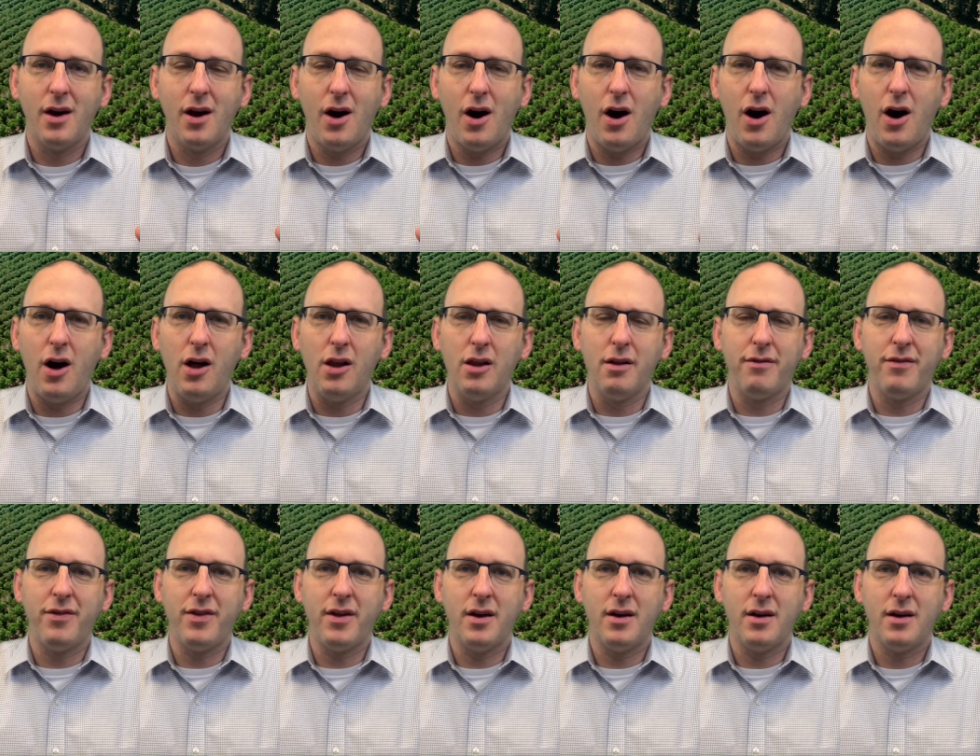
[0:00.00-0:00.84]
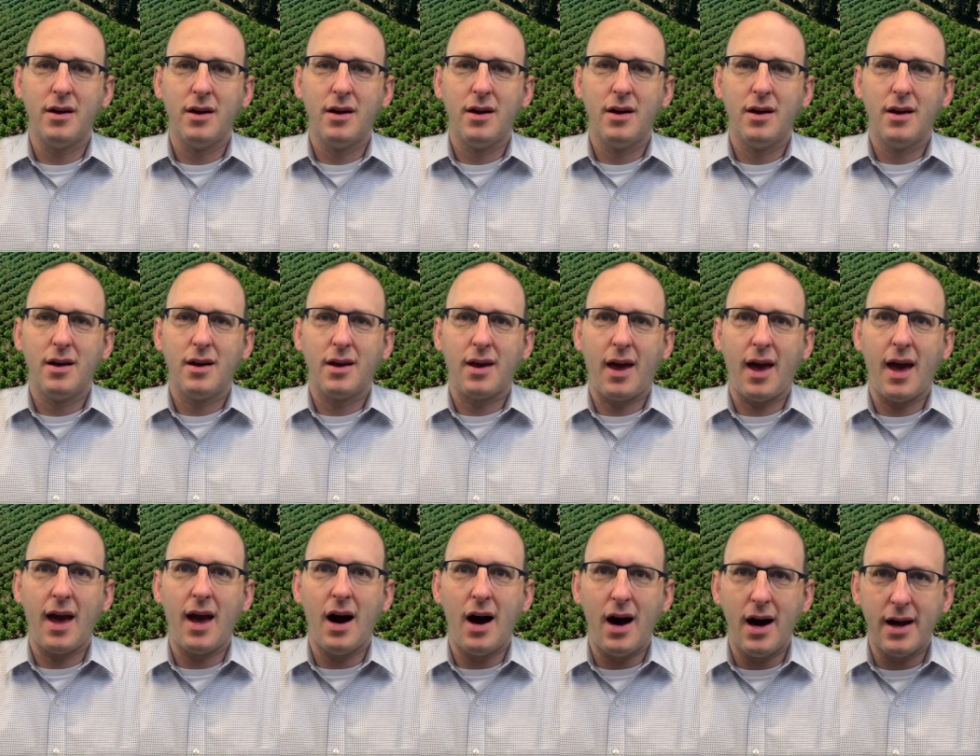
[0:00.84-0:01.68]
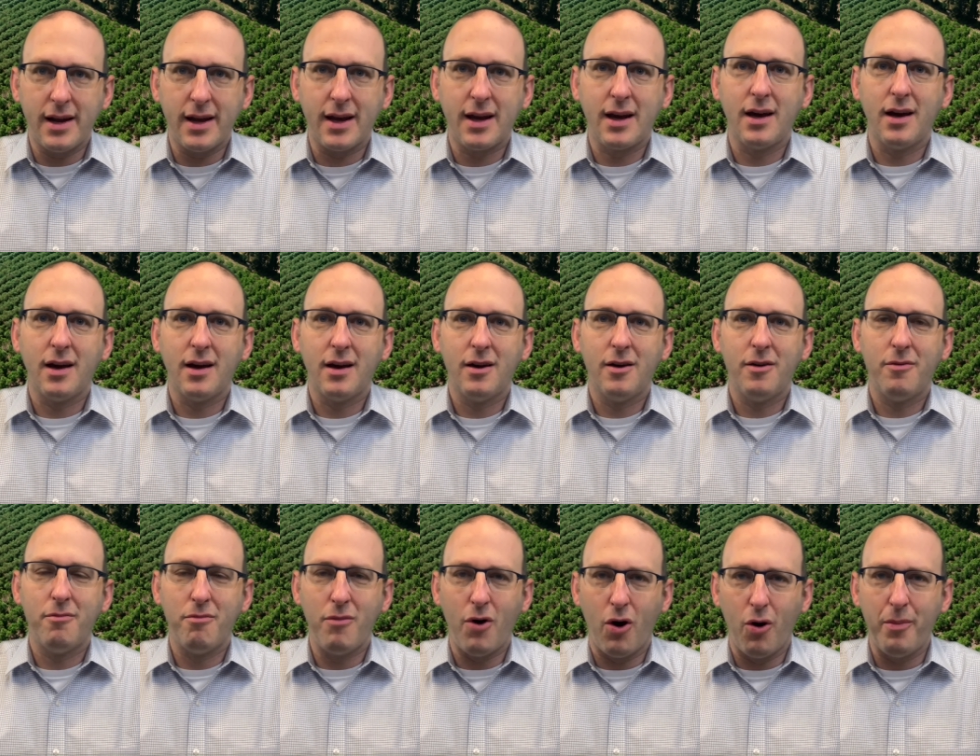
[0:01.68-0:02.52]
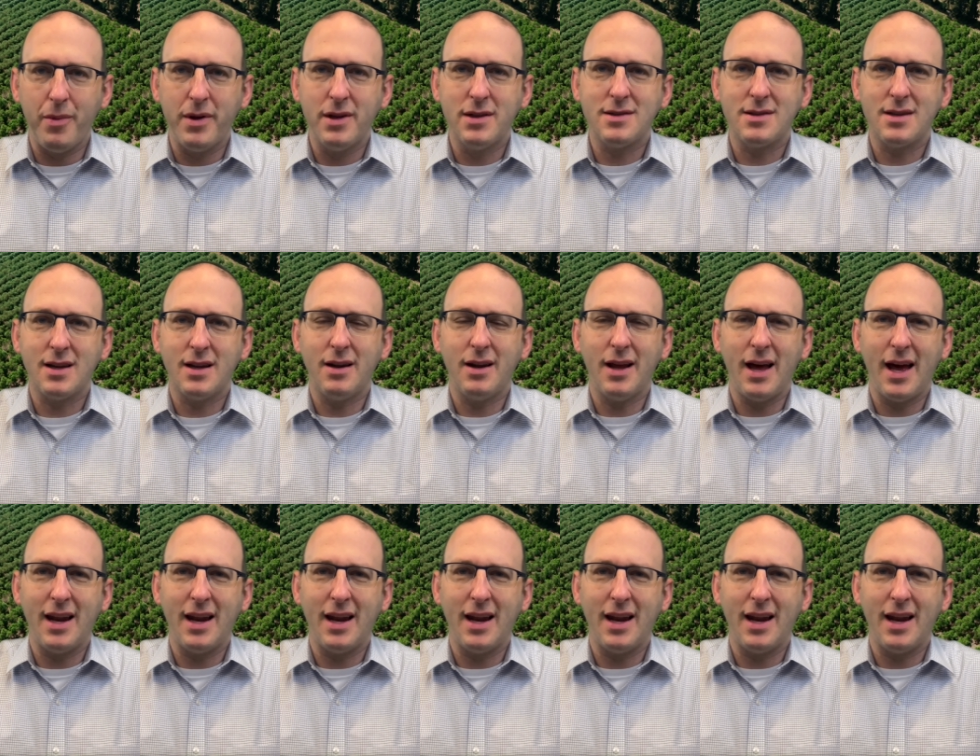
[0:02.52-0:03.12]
all of the chaotic moments and,